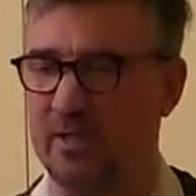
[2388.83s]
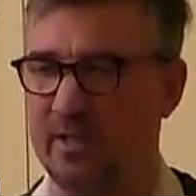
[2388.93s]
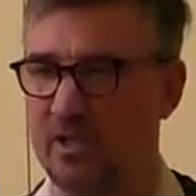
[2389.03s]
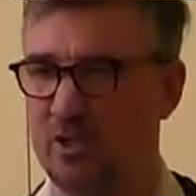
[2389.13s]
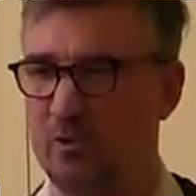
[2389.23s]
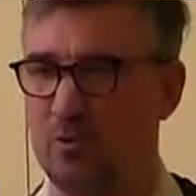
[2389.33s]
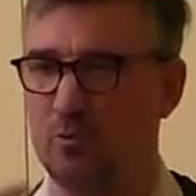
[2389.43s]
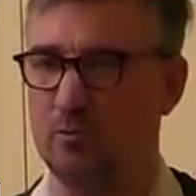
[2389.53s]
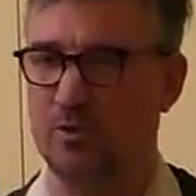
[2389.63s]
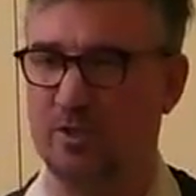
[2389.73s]
These are
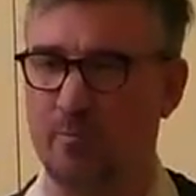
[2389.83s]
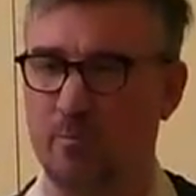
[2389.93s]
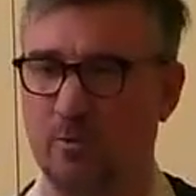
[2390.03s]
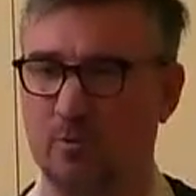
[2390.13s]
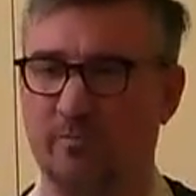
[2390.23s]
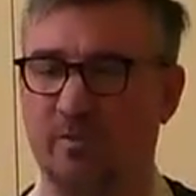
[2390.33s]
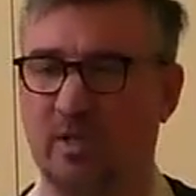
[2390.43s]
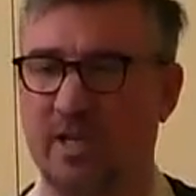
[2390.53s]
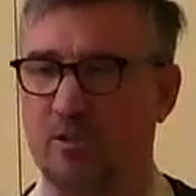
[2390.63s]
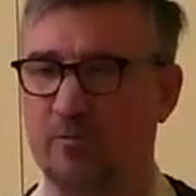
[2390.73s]
all symbols, if you
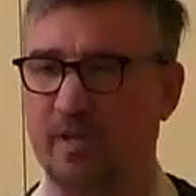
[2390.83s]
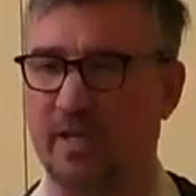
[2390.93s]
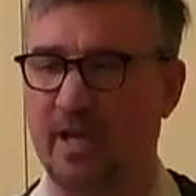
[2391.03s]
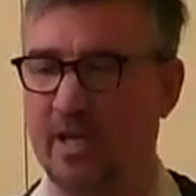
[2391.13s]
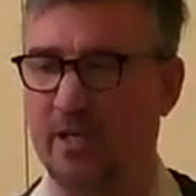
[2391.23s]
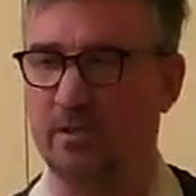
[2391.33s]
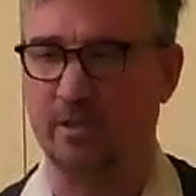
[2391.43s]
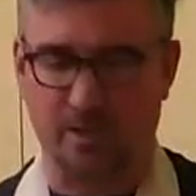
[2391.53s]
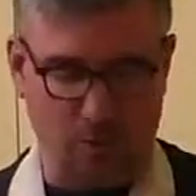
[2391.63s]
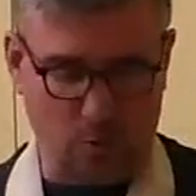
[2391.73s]
like, of the king
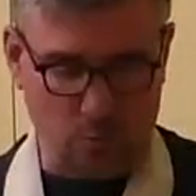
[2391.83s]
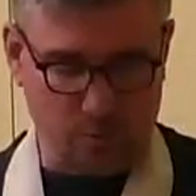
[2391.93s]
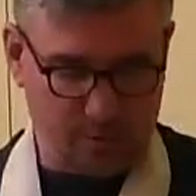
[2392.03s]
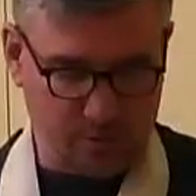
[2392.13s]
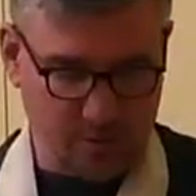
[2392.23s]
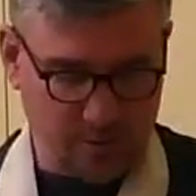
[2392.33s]
and the court.